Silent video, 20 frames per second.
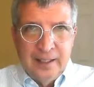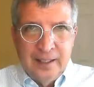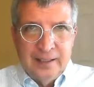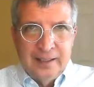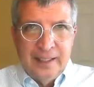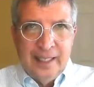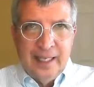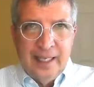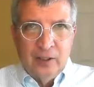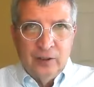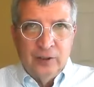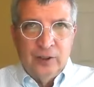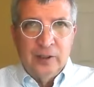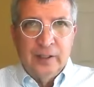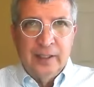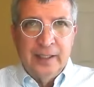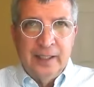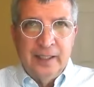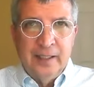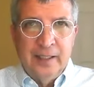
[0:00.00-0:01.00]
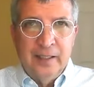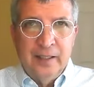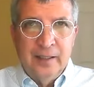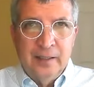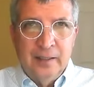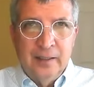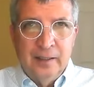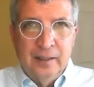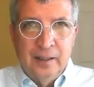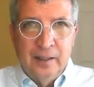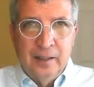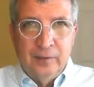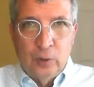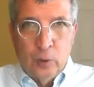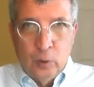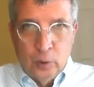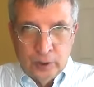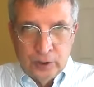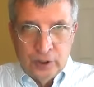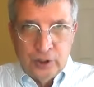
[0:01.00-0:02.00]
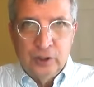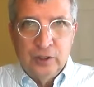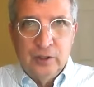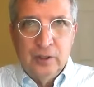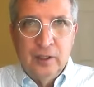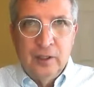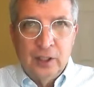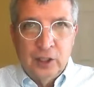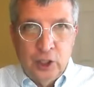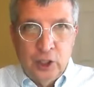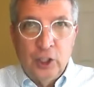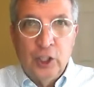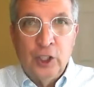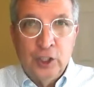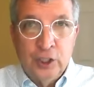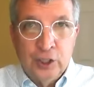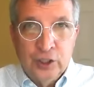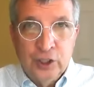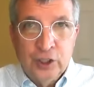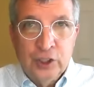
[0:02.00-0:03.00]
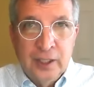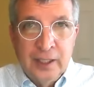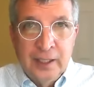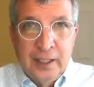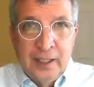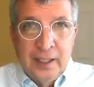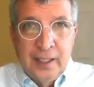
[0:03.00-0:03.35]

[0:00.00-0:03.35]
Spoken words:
in the elderly, of course, occurs.